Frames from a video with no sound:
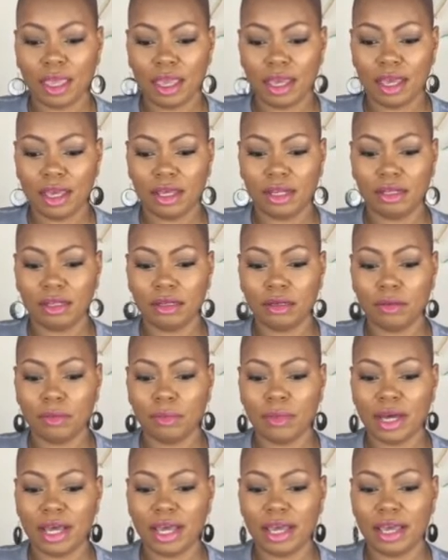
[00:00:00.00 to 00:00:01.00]
And
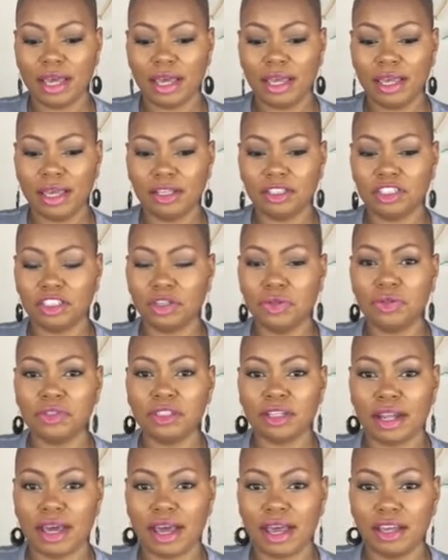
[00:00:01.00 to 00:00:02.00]
my excuse
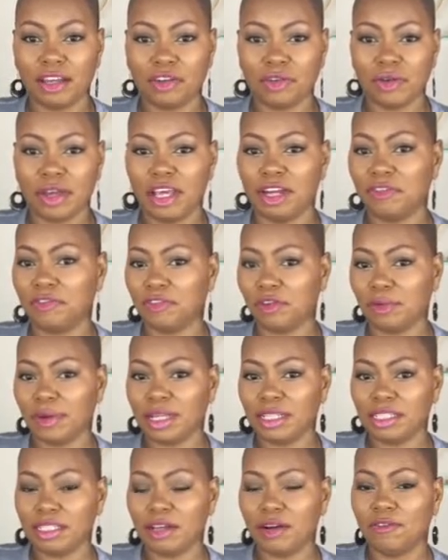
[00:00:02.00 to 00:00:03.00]
that I created for
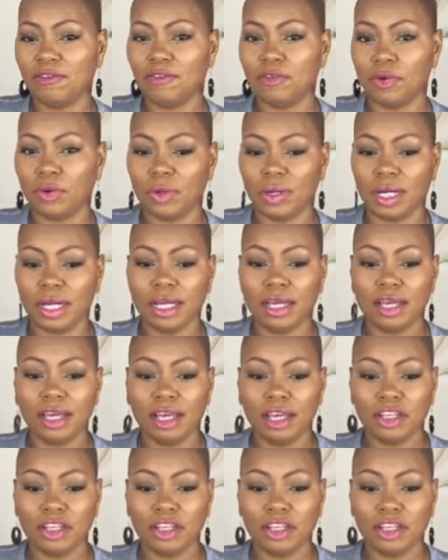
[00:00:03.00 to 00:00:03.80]
myself for